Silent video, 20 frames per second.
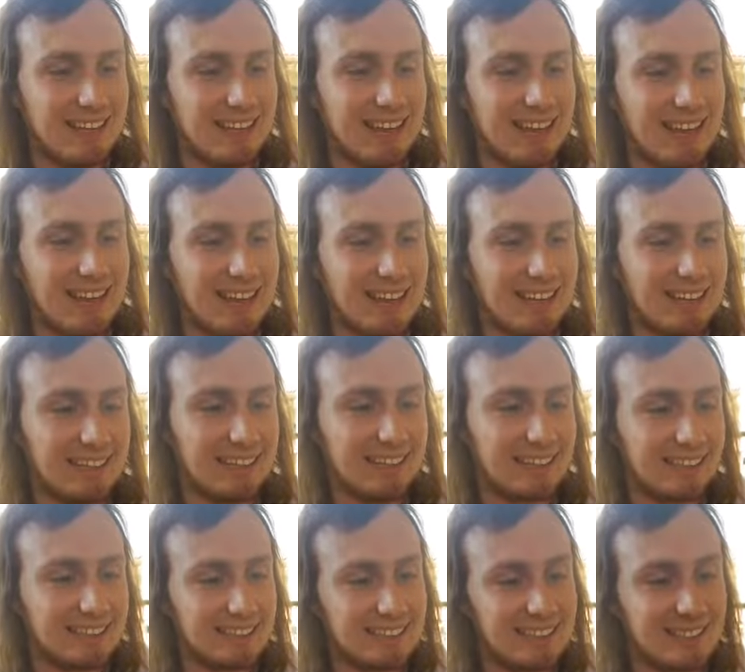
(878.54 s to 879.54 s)

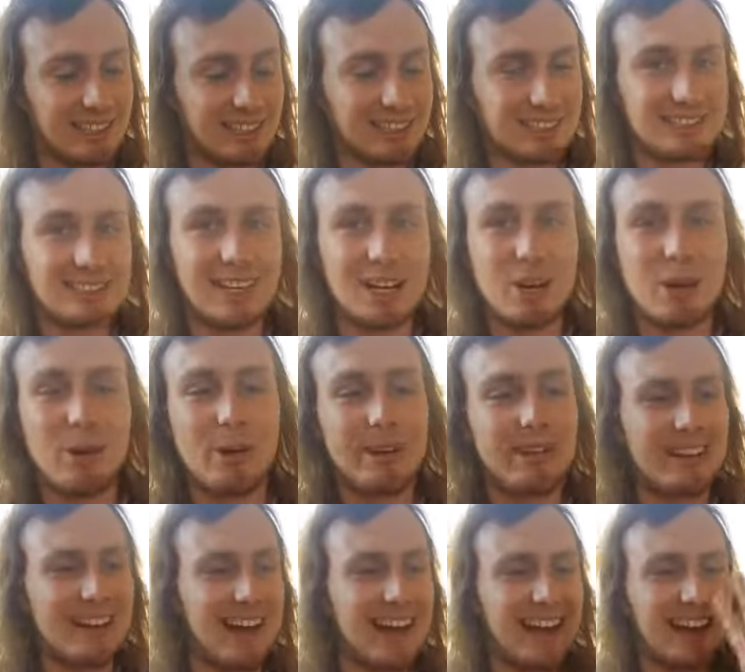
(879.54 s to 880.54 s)
and Still Salon,
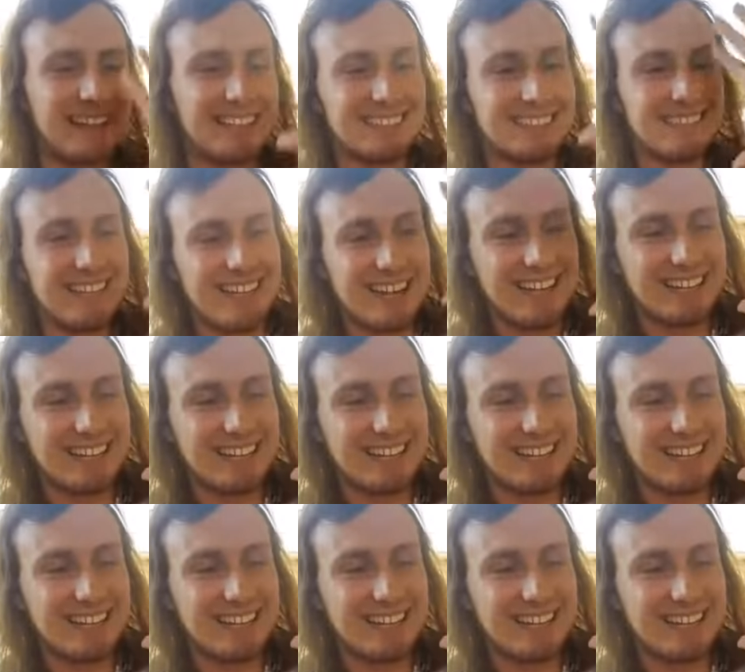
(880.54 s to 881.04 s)
guys.